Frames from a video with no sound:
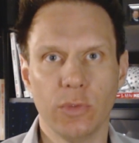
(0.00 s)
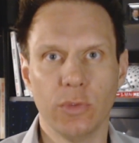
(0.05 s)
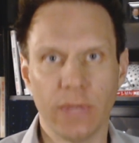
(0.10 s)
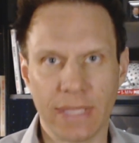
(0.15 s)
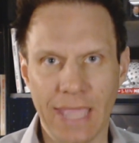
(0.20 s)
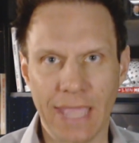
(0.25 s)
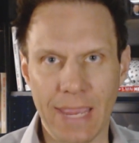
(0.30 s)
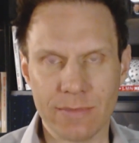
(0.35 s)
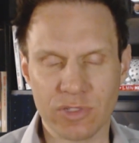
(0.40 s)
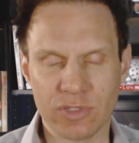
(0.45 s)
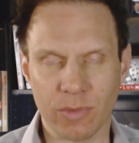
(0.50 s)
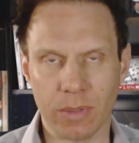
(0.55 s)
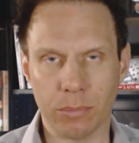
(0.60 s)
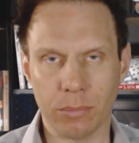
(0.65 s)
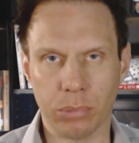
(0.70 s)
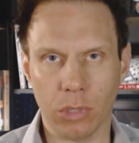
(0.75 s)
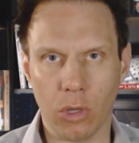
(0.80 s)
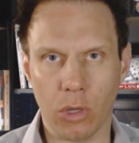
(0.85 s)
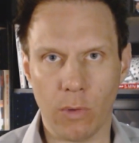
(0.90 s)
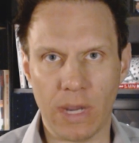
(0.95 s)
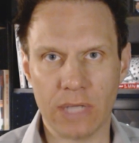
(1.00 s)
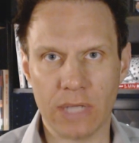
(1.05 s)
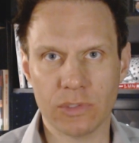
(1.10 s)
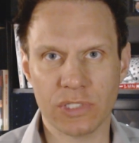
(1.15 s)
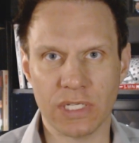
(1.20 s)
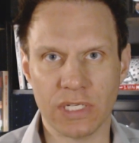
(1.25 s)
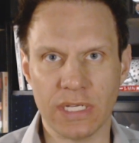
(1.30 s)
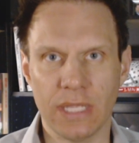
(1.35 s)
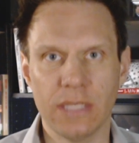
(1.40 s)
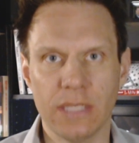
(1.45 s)
Two of the games have been
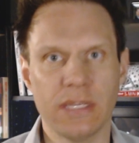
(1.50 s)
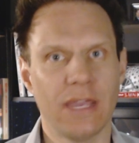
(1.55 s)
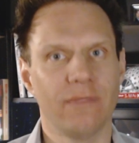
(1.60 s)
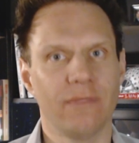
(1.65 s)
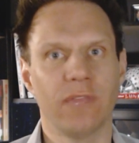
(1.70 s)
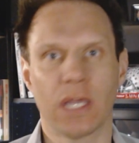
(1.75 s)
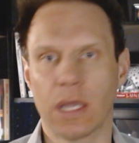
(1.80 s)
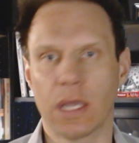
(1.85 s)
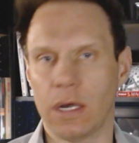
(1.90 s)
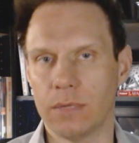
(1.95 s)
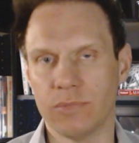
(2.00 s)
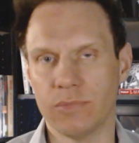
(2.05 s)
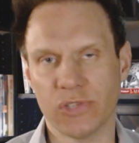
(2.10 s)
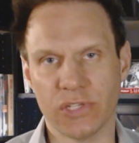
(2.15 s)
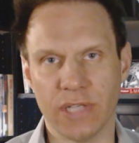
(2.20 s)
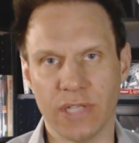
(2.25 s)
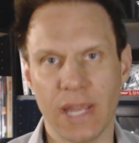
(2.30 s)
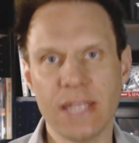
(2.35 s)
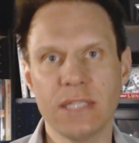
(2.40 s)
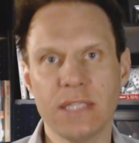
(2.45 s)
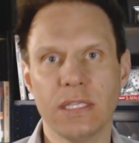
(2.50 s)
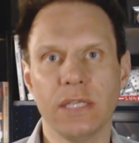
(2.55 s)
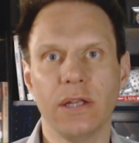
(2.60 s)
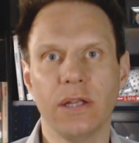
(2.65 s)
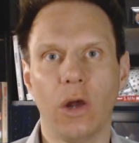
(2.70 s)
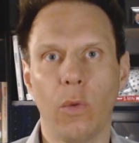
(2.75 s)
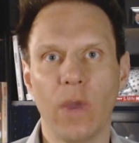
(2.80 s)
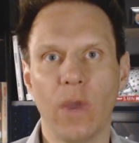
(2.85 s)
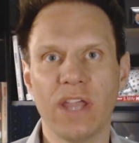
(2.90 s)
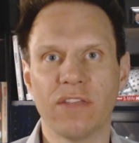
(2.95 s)
blowouts, and then you have the Cubs.
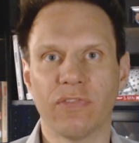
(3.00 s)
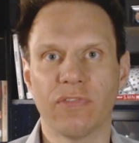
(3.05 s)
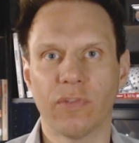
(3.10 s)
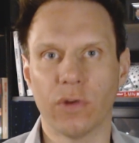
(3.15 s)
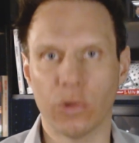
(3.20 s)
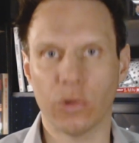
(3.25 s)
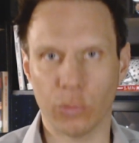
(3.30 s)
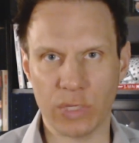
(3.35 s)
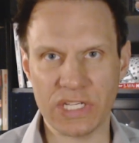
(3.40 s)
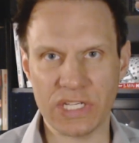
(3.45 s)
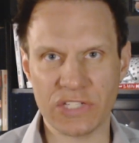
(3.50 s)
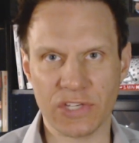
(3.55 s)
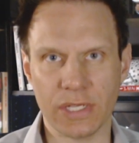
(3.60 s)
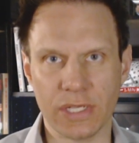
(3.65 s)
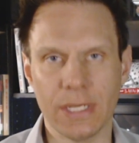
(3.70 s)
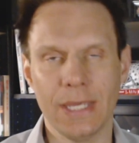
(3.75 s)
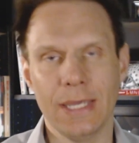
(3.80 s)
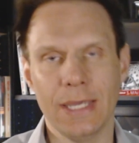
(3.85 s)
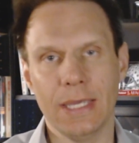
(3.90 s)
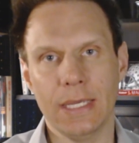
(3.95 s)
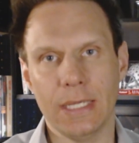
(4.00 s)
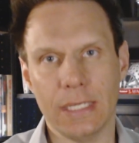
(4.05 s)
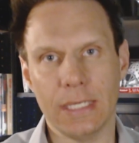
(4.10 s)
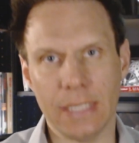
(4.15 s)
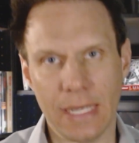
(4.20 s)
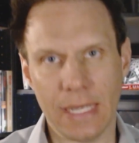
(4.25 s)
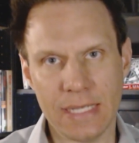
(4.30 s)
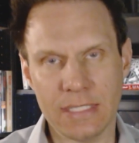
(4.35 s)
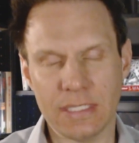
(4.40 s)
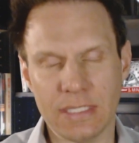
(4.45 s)
1908 for a reason.
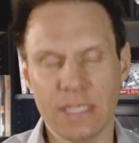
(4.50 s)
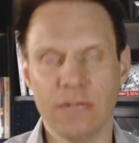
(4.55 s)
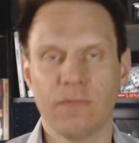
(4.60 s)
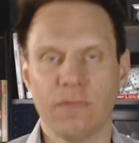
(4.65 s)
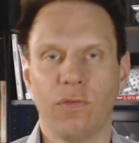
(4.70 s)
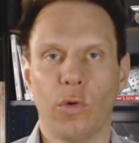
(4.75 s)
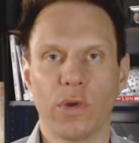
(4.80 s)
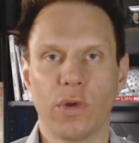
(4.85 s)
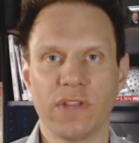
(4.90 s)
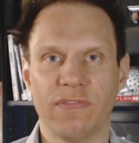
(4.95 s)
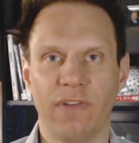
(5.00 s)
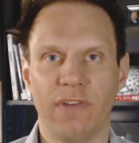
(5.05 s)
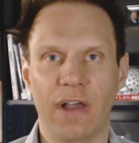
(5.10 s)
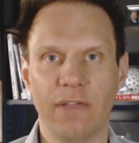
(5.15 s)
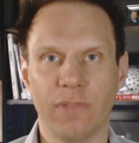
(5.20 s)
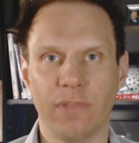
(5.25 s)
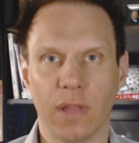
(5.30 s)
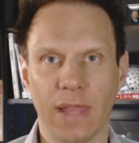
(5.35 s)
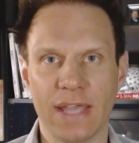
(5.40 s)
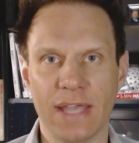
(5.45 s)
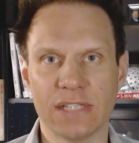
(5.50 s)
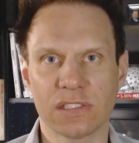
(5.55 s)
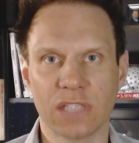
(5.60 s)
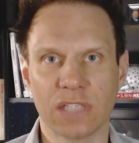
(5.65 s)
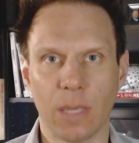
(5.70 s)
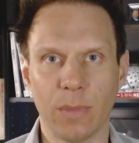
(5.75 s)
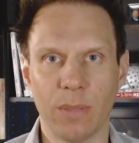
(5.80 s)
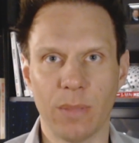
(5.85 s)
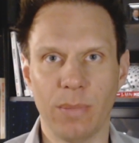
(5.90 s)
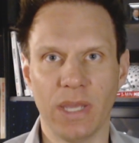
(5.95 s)
1945, the
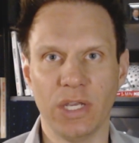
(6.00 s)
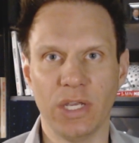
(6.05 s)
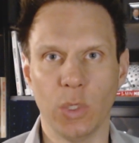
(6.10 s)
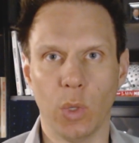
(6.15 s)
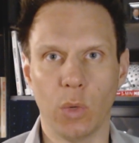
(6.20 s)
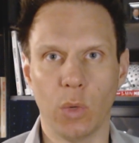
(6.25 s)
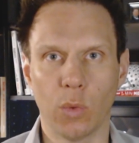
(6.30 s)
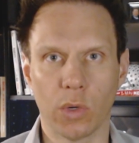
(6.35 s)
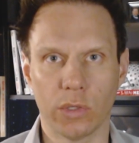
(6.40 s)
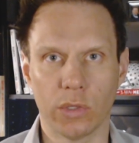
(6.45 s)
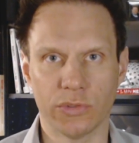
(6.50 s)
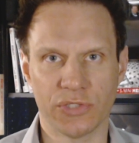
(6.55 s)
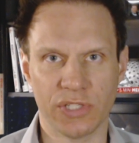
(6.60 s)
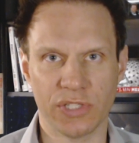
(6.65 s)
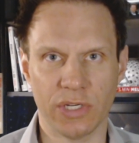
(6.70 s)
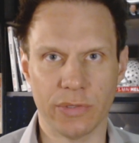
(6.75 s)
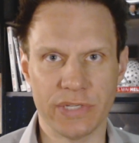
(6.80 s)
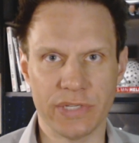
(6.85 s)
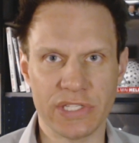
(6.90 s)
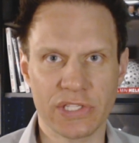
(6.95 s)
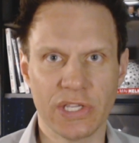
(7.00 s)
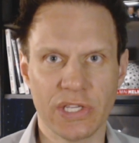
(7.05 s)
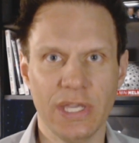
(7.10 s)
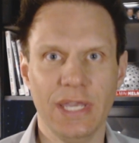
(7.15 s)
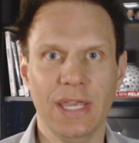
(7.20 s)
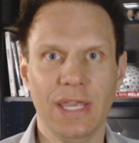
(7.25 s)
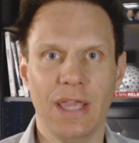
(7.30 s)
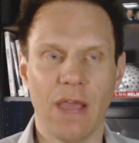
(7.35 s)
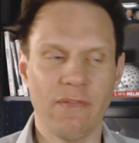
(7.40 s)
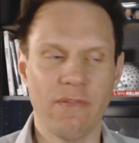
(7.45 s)
last time they've been to a World Series.
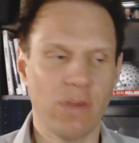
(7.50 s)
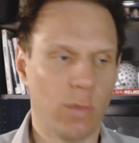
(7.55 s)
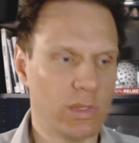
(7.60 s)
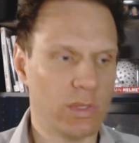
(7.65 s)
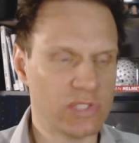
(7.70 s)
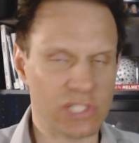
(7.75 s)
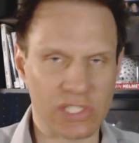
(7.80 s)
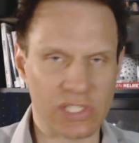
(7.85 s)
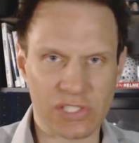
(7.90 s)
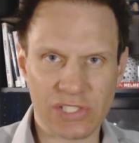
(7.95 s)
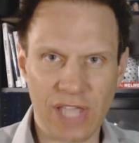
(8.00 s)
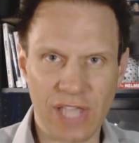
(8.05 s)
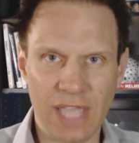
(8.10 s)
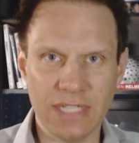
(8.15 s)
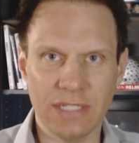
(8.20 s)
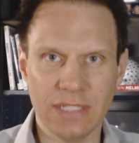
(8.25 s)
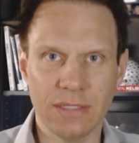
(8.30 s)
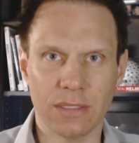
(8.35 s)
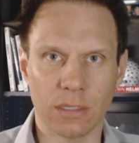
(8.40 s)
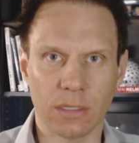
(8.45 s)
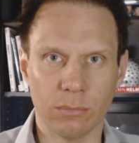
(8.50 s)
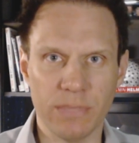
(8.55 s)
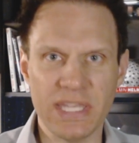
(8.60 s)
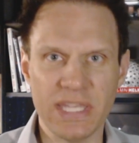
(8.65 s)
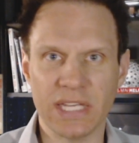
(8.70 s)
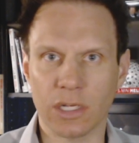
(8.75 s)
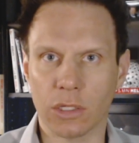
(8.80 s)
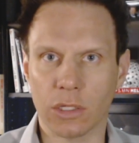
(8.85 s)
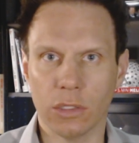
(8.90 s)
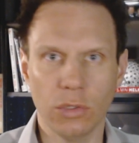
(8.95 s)
Everyone's excited,
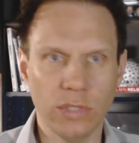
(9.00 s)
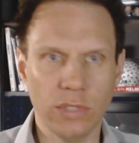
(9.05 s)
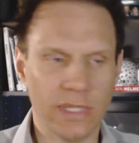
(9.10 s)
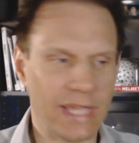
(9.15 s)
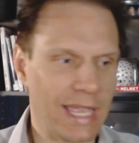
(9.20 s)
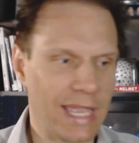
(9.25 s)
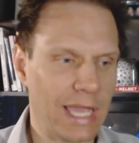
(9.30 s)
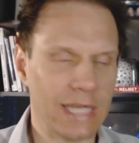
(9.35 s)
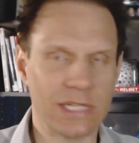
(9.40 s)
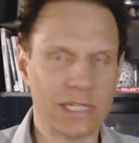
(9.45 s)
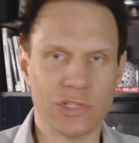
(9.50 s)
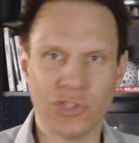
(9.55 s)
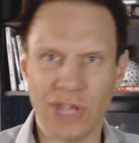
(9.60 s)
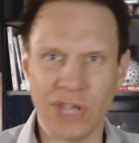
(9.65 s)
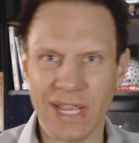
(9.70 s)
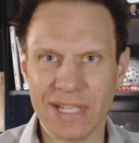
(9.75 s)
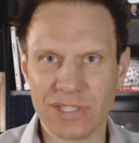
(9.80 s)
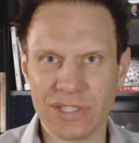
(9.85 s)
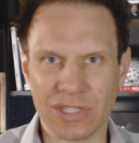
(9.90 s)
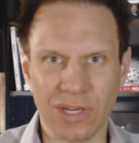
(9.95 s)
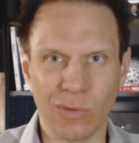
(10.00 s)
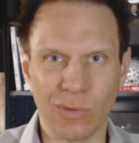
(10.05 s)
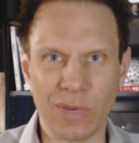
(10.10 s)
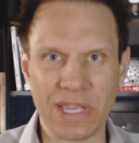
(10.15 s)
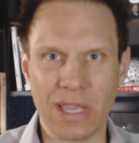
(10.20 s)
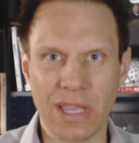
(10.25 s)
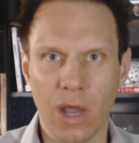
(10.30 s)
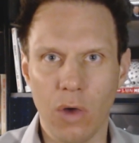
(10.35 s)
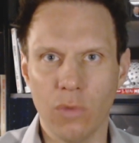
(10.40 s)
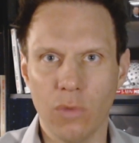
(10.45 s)
me included. They got a chance. Here
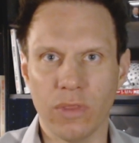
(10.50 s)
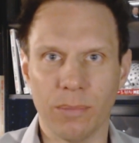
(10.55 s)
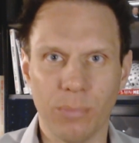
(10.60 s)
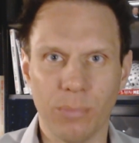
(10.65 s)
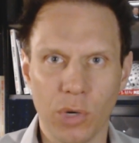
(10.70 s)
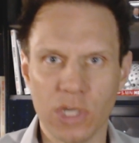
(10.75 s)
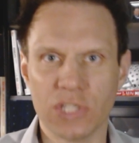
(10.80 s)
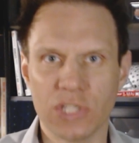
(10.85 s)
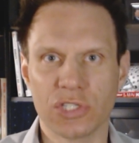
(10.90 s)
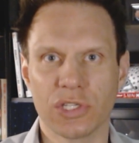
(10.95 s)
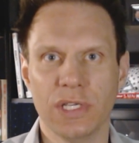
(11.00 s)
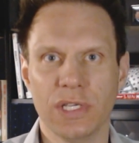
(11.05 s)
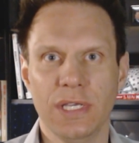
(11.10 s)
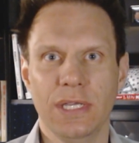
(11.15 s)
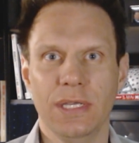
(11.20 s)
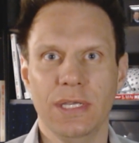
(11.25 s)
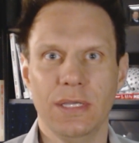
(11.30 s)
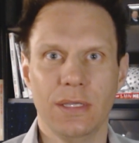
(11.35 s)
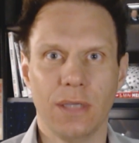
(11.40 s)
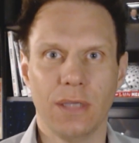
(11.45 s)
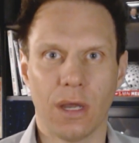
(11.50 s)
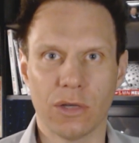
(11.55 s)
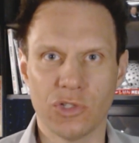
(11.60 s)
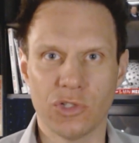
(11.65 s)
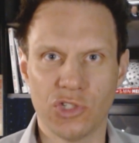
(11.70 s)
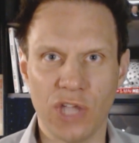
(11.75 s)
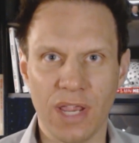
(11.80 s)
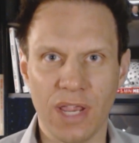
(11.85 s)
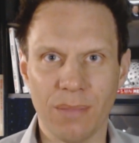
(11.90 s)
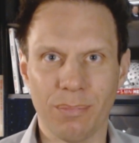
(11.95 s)
we go. The books
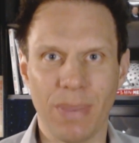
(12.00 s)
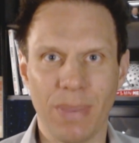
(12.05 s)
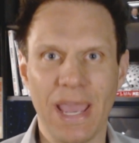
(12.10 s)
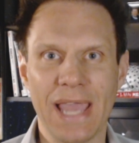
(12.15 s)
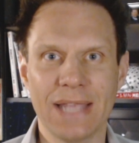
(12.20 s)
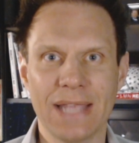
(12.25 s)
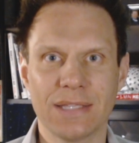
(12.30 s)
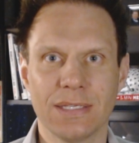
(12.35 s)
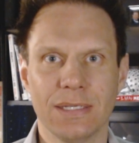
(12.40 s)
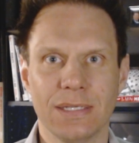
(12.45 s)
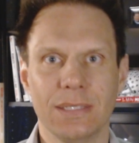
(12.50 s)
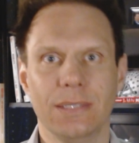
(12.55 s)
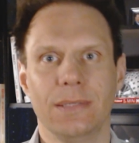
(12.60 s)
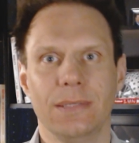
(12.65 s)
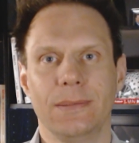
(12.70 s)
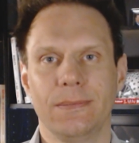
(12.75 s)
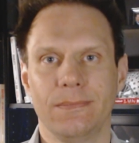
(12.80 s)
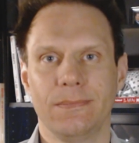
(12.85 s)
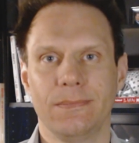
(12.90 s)
are jam-packed.